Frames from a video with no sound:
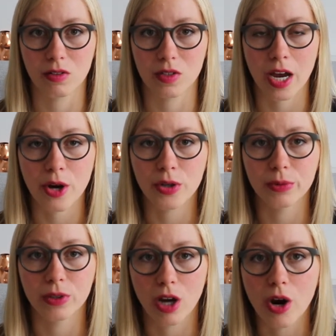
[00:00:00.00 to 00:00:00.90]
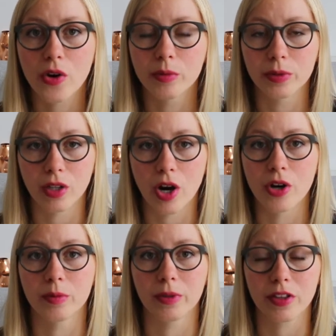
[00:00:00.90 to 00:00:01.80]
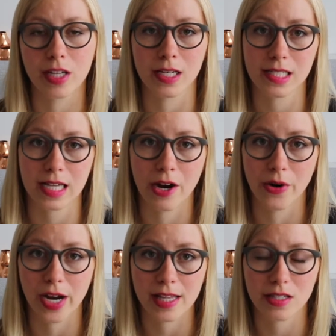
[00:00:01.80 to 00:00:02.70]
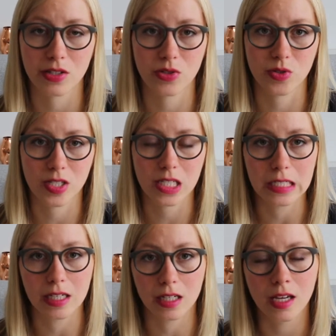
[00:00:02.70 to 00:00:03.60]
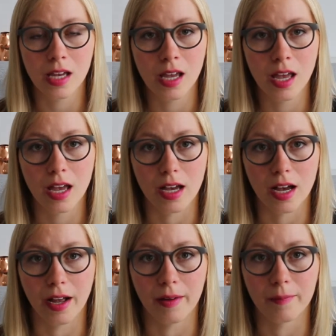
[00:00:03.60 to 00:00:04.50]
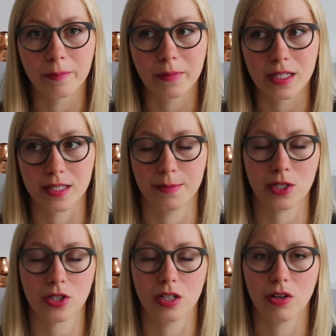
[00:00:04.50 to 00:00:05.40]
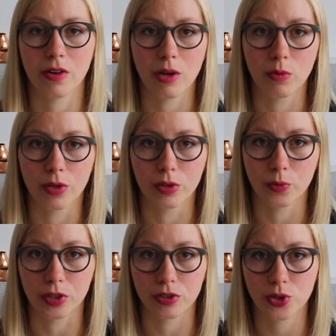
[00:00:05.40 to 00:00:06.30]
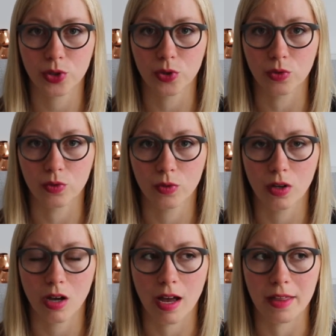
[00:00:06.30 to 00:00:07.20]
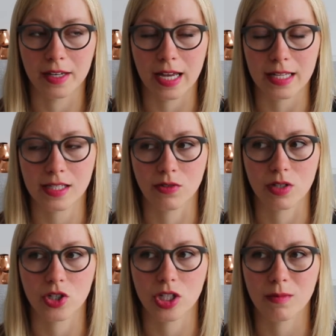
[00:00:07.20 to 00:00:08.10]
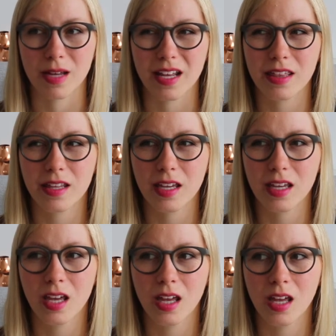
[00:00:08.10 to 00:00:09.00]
terrible, horrible, horrible things that our ancestors did, especially around World War II and the Nazi regime. And I think